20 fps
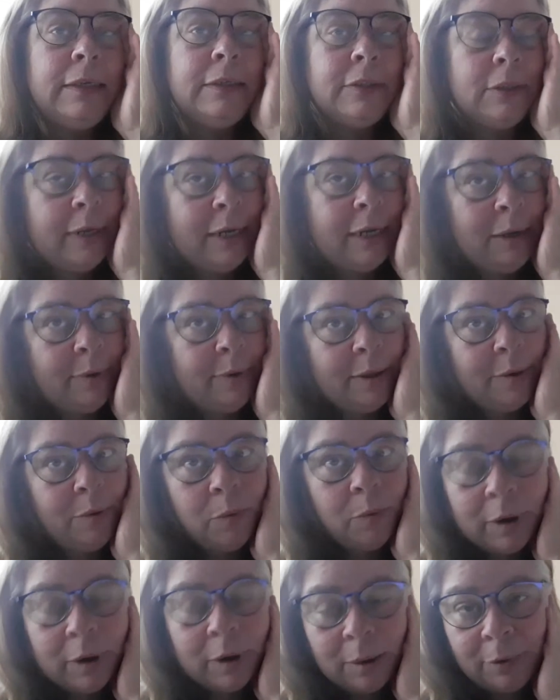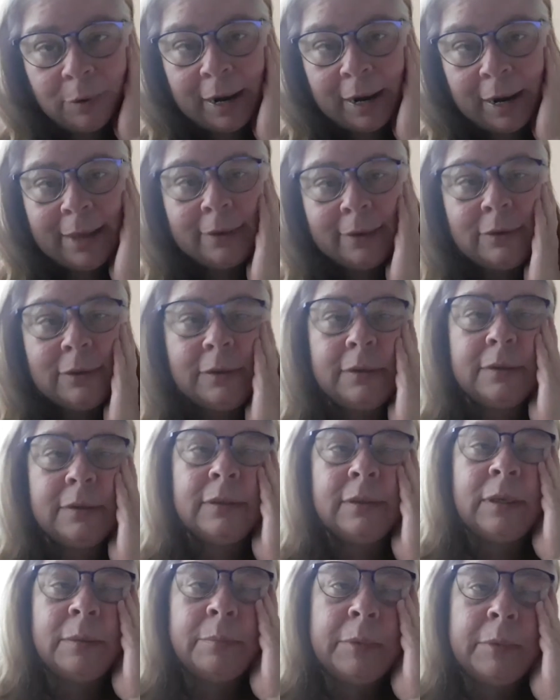so anyway, where we're at.
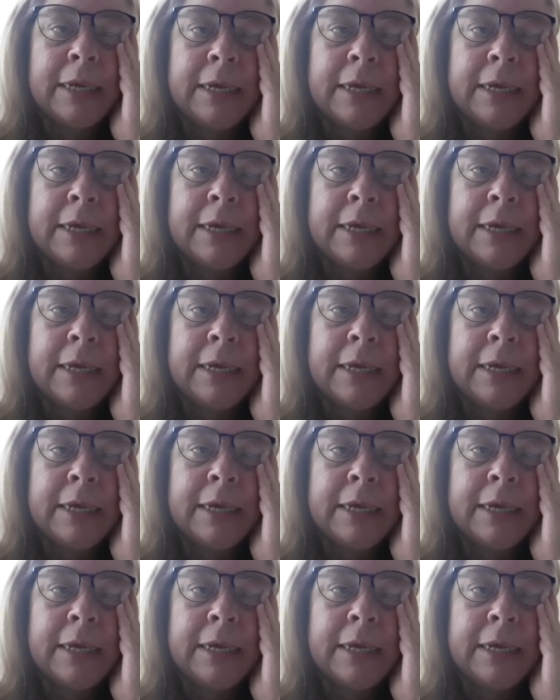Let me.